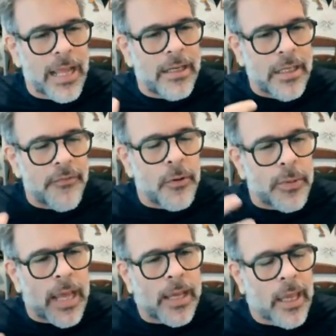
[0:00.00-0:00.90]
But living
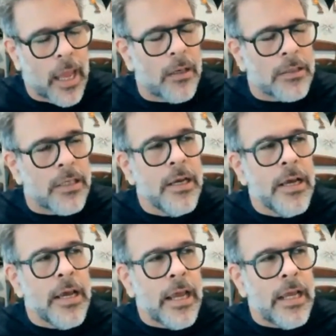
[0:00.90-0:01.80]
with that chaos
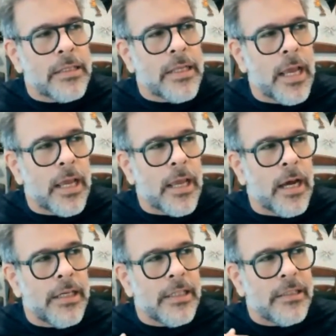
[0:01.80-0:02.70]
is an
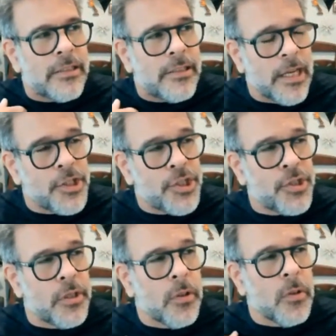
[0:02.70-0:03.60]

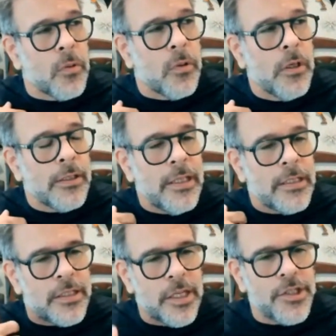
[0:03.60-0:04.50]
intentional
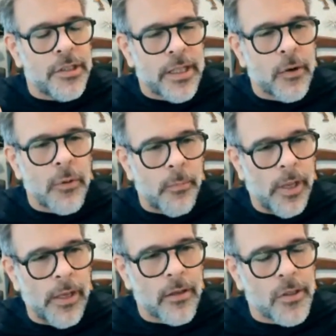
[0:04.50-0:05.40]
decision that we
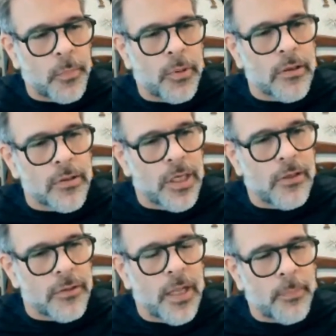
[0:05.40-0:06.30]
make to put
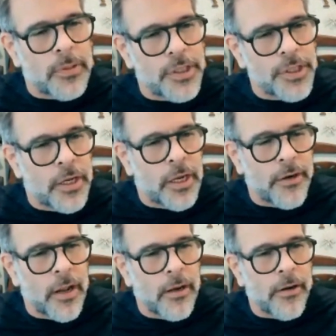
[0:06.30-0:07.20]
ourselves in that position
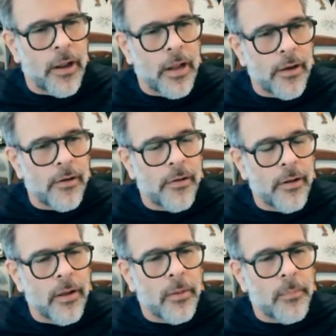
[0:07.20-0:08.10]
and
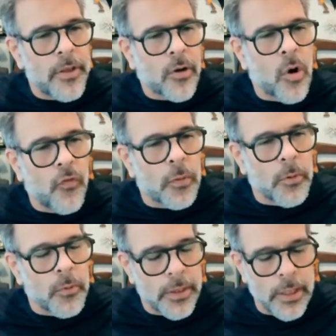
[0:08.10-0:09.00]
be
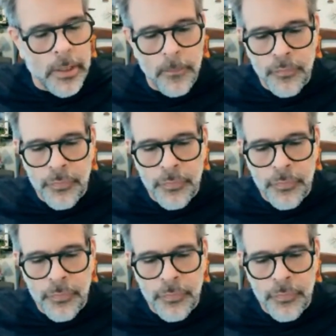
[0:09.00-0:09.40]
comfortable with it.